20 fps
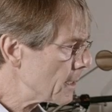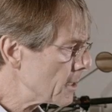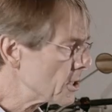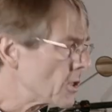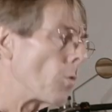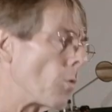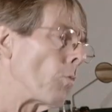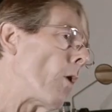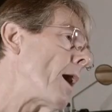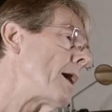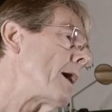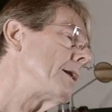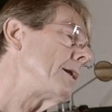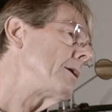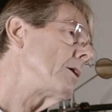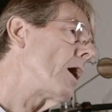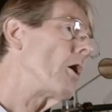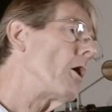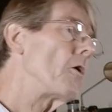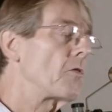So, why
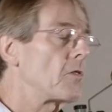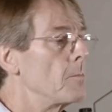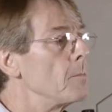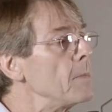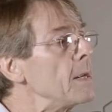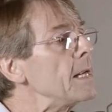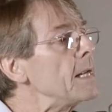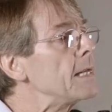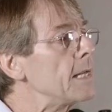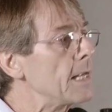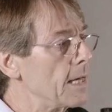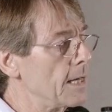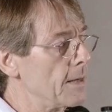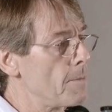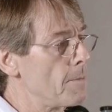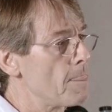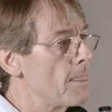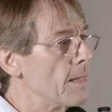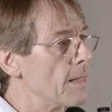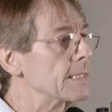aren't the media
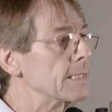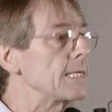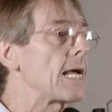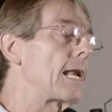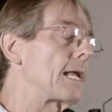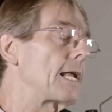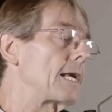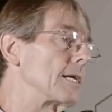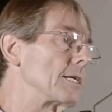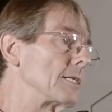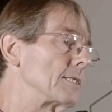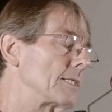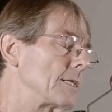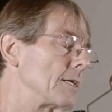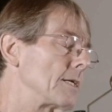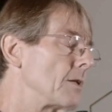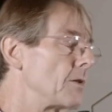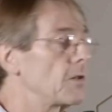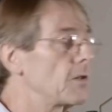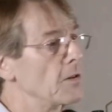telling us
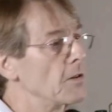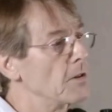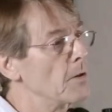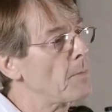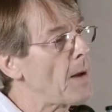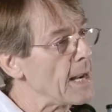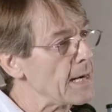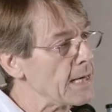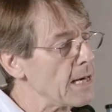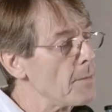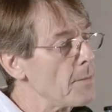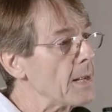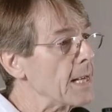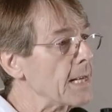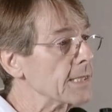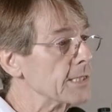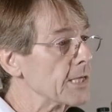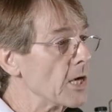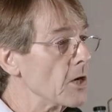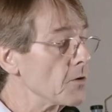that the
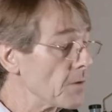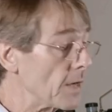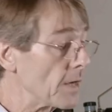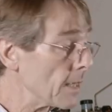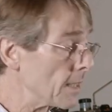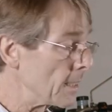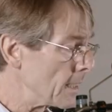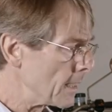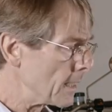pandemic is over?